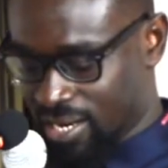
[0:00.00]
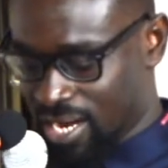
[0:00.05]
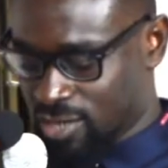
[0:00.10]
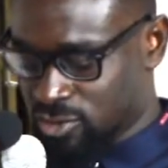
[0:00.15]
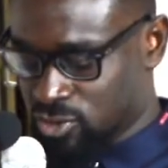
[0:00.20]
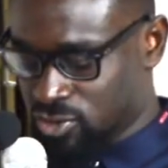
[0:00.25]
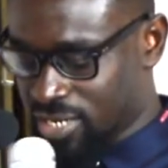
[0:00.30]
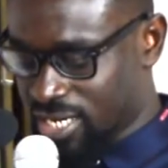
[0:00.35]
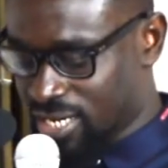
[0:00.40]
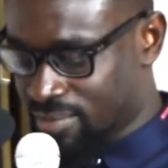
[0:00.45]
Now,
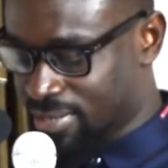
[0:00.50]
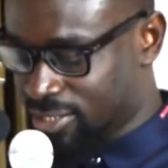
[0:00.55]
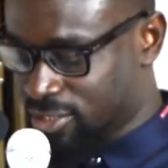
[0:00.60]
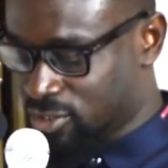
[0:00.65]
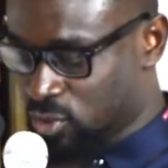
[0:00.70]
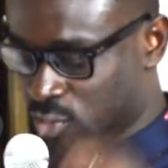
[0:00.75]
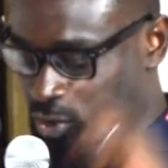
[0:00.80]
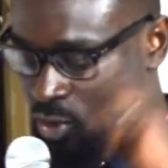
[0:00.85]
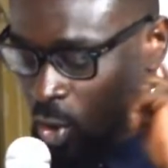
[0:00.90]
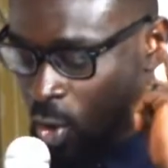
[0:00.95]
students
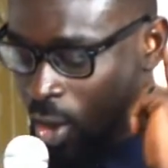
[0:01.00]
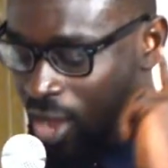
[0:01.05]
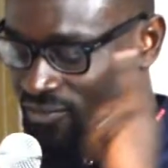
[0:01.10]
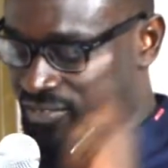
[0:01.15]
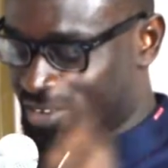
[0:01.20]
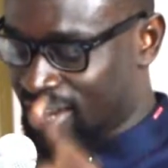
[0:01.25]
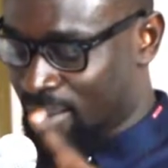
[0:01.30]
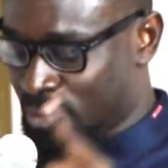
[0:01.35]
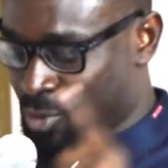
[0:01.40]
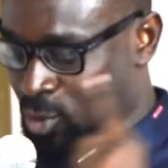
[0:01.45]
must use all
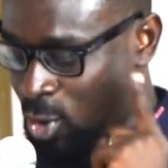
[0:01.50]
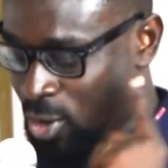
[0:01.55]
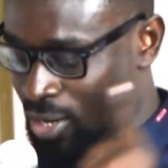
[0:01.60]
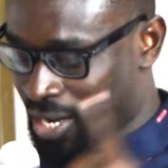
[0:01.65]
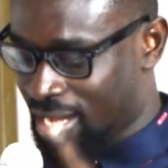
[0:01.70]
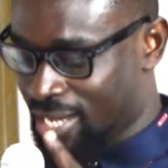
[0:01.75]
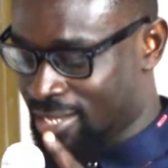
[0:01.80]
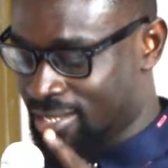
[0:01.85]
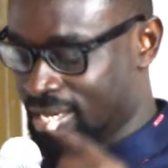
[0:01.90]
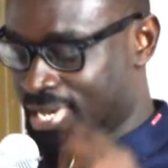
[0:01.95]
available
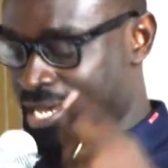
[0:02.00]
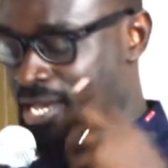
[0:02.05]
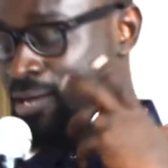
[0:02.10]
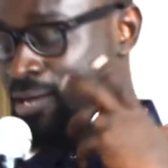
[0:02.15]
online